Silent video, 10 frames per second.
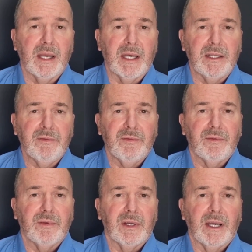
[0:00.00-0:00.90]
And
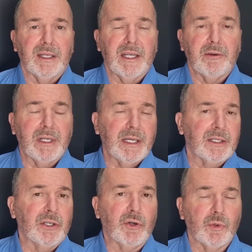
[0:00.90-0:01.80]
if an area like
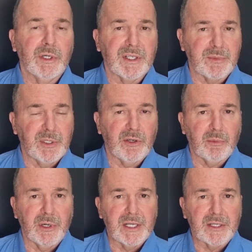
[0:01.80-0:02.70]
a groin has been
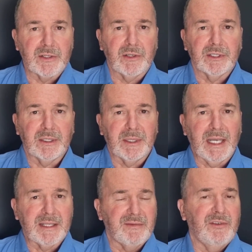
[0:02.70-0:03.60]
operated on, it
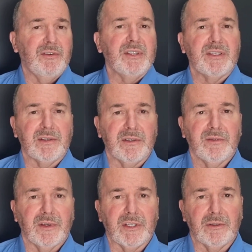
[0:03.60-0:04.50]
gets very
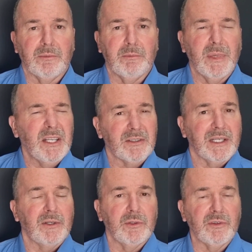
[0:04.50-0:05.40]
stiff and you may not
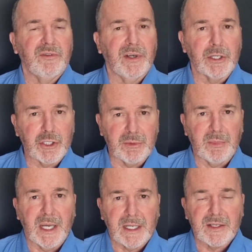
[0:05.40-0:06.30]
get all your function
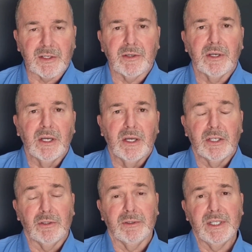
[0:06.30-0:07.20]
back, so
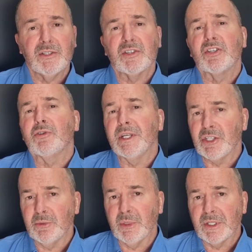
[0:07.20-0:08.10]
you'll need to
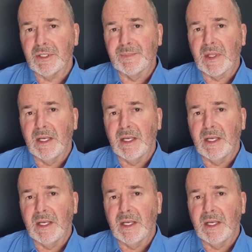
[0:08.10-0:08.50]
stretch a bit.